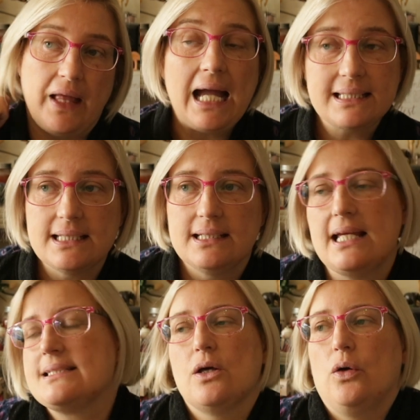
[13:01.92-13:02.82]
acted
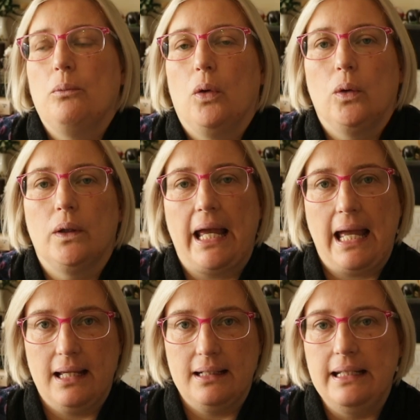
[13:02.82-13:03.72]
as though Maud
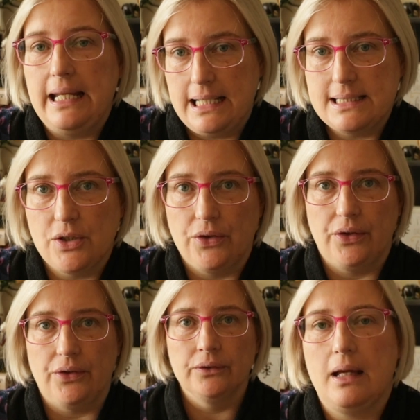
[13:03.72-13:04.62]
needs
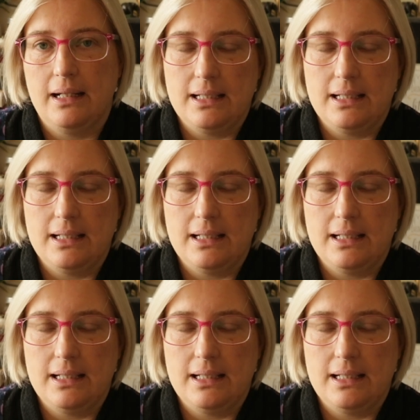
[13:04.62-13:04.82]
her and